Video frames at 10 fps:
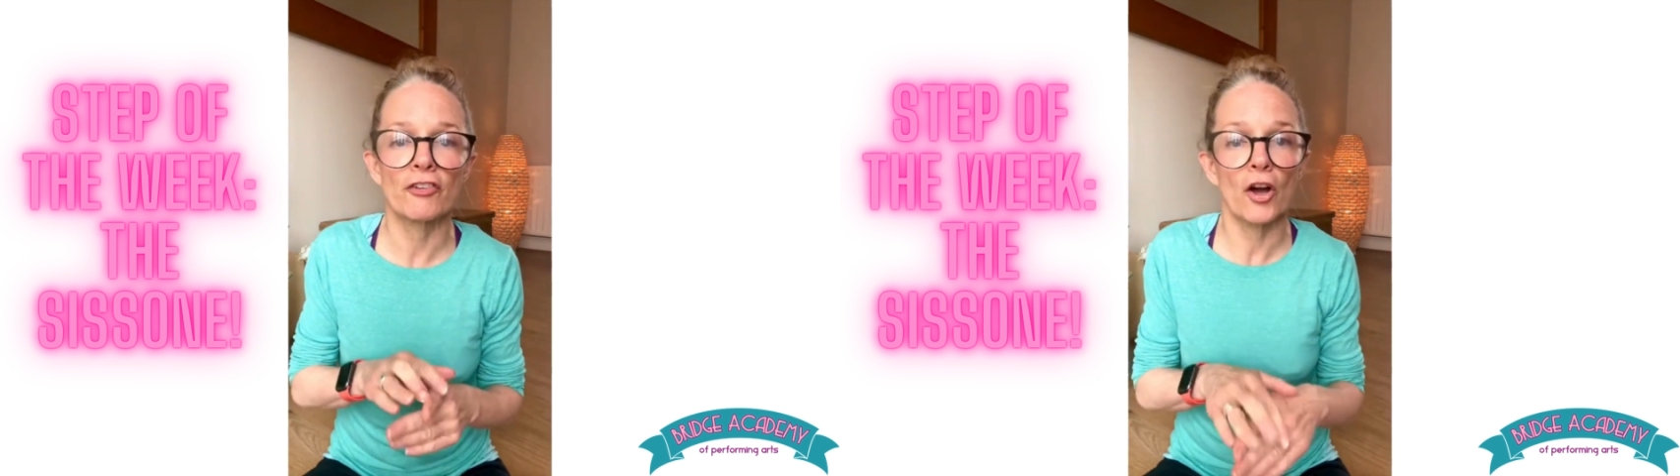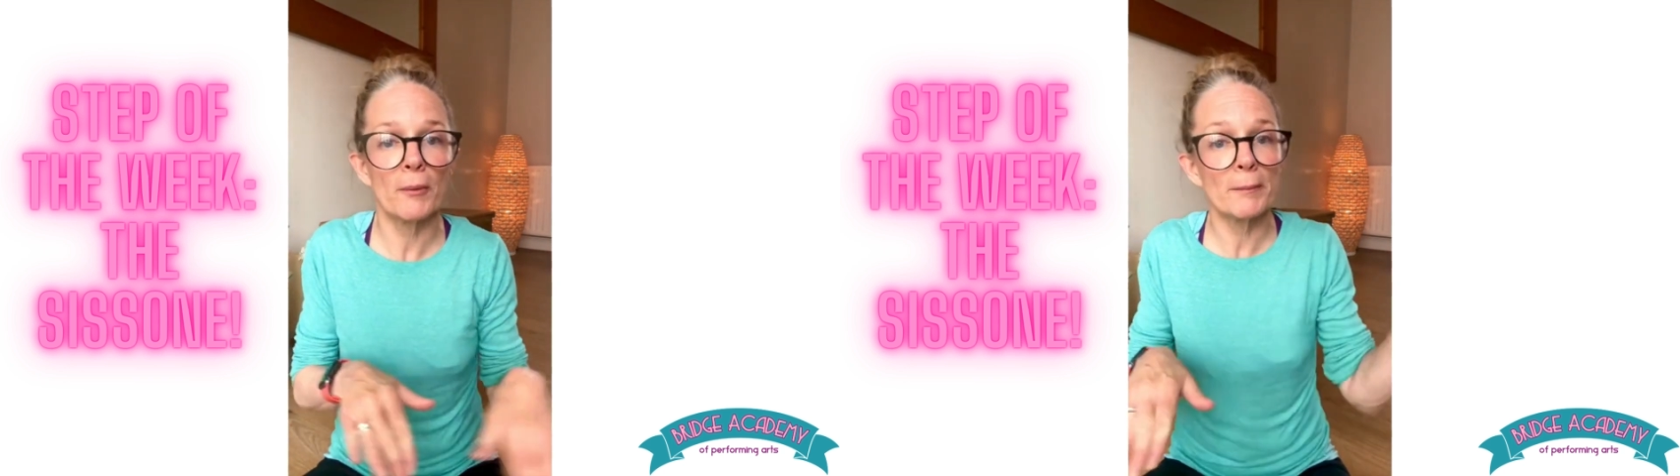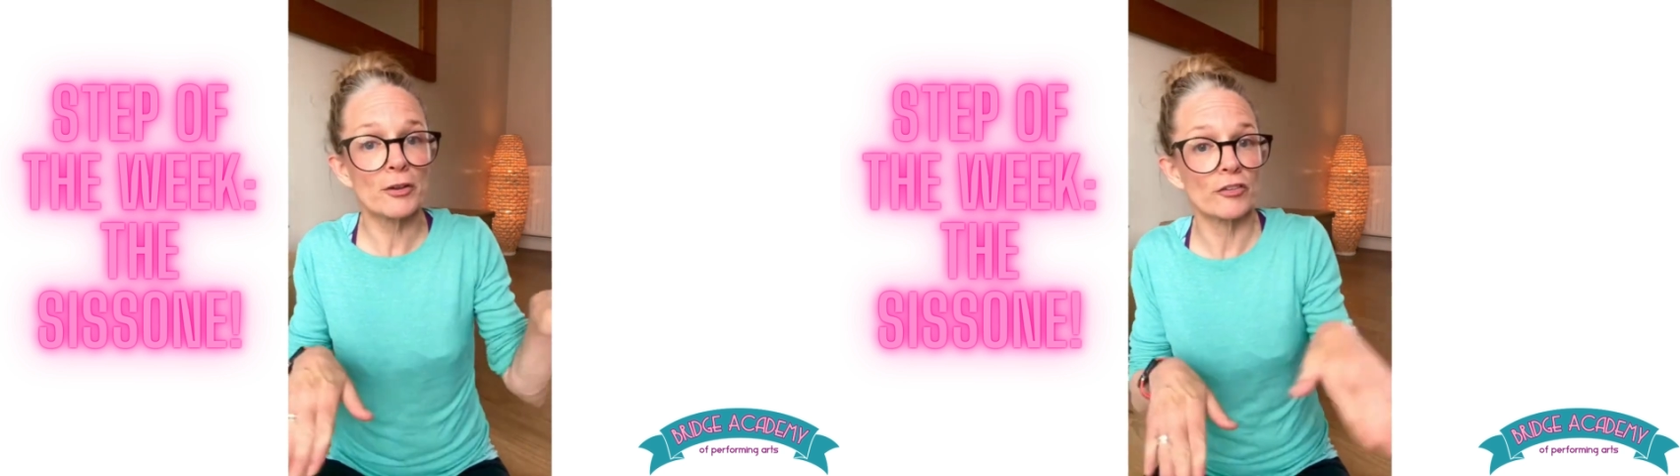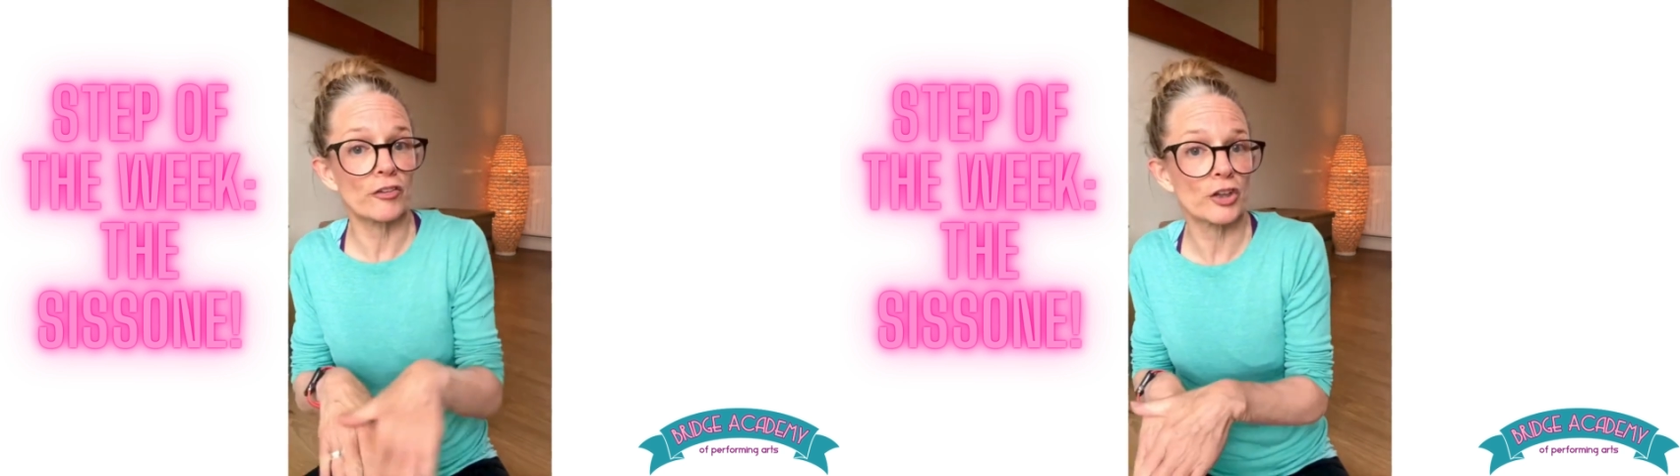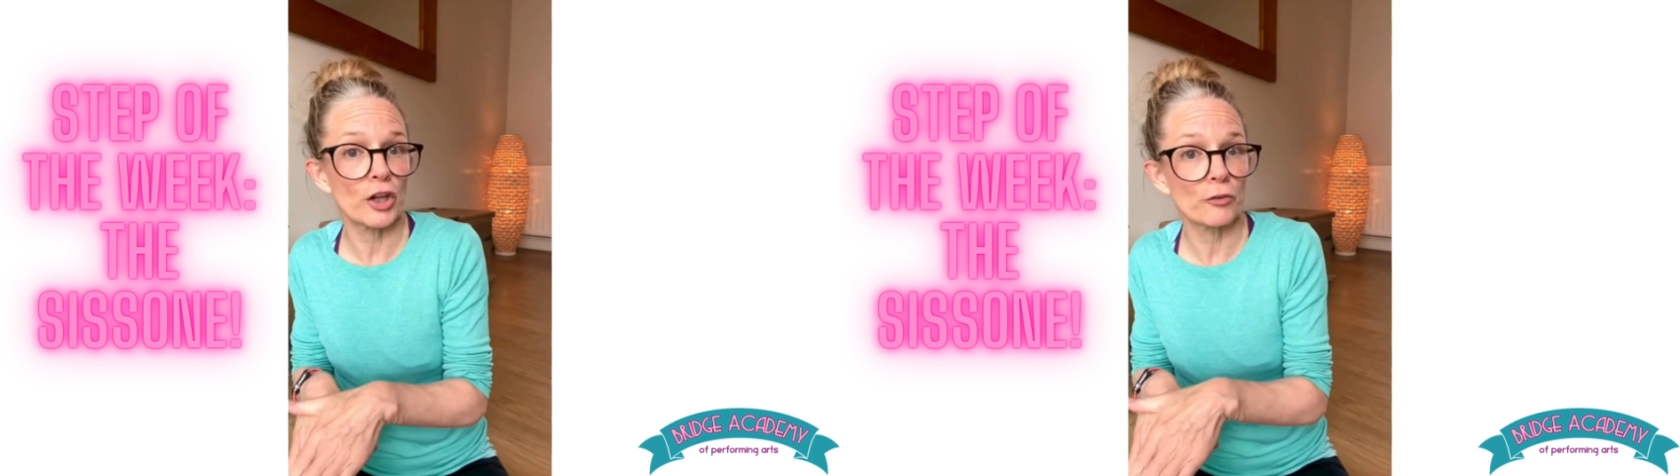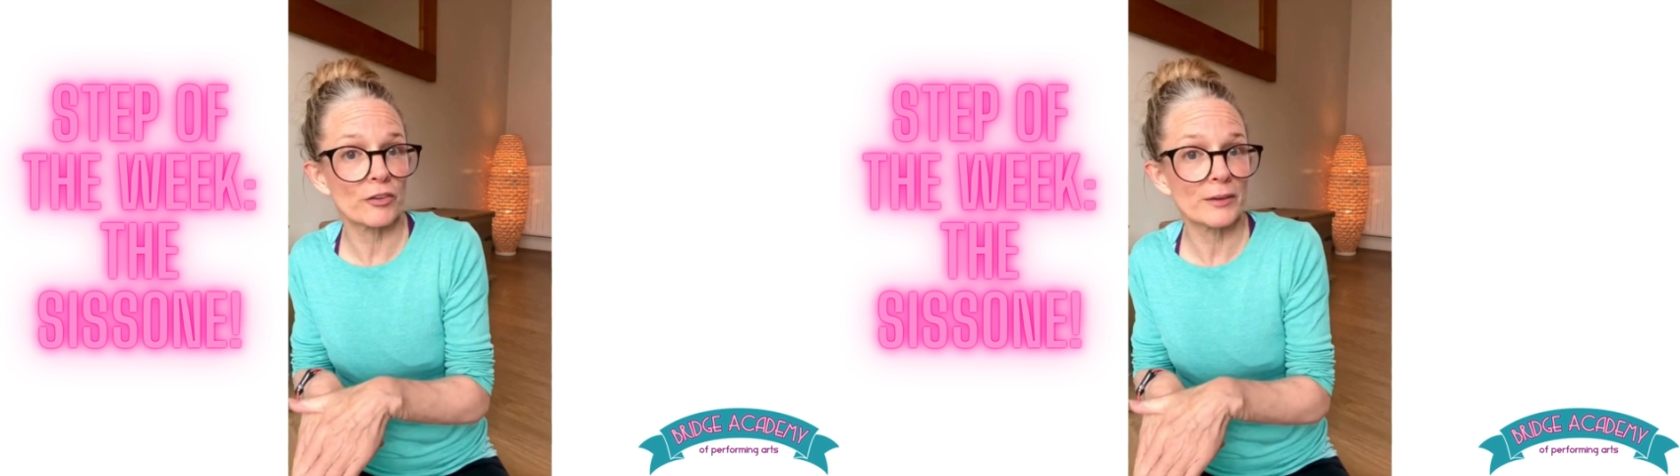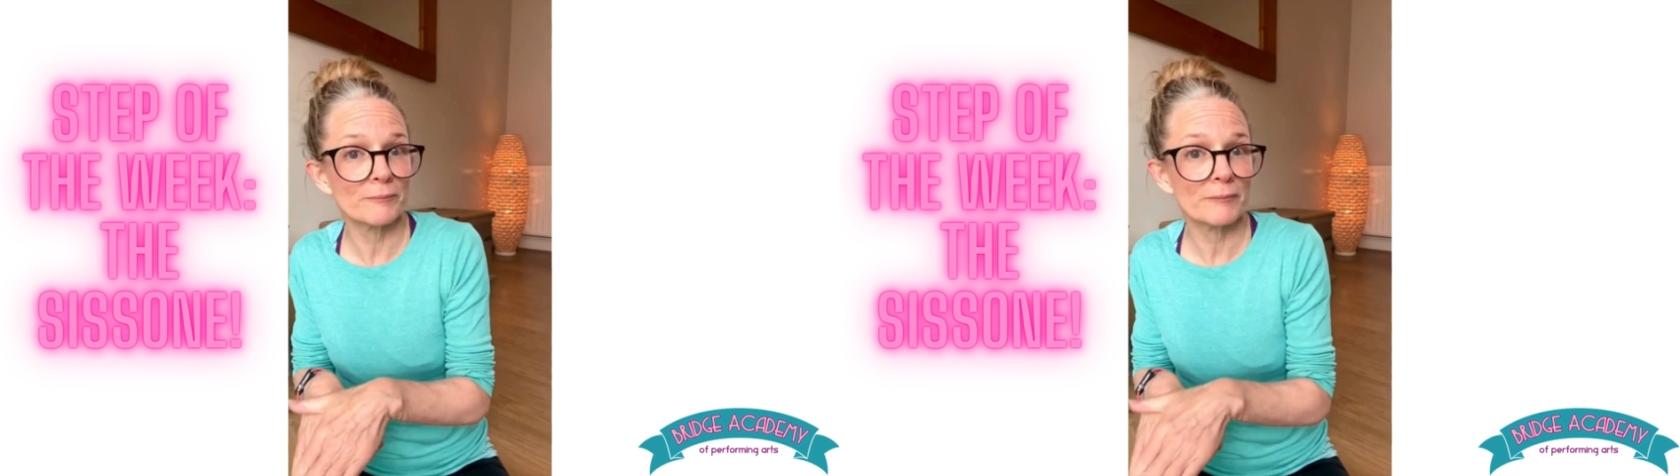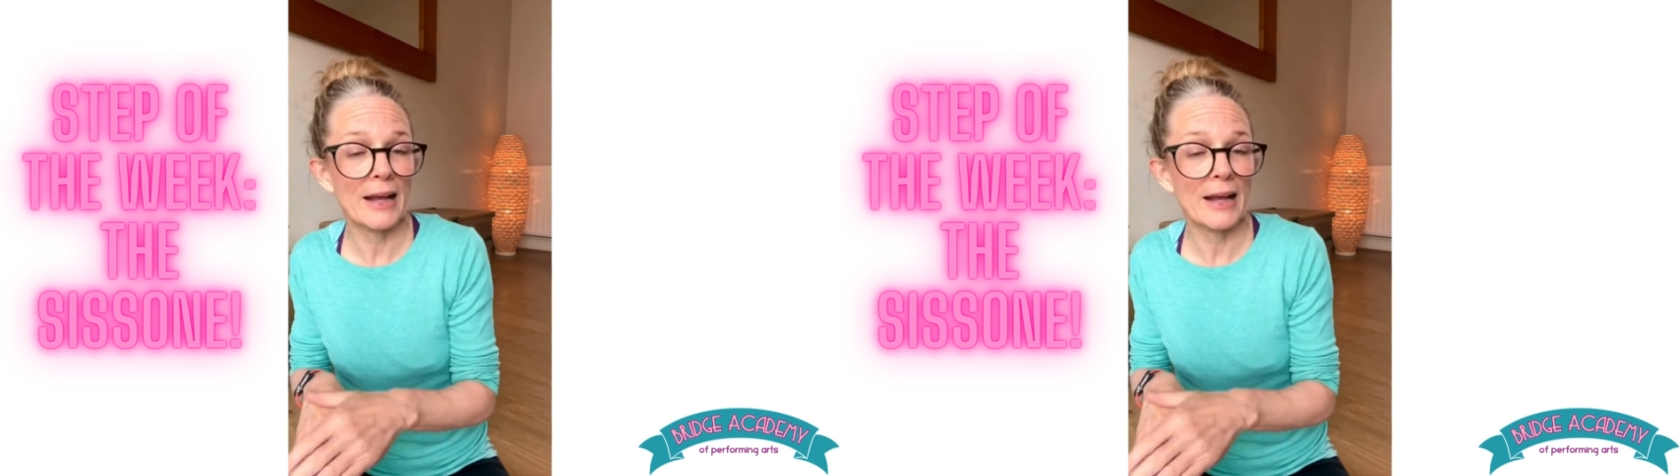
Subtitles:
ferme because it's closing,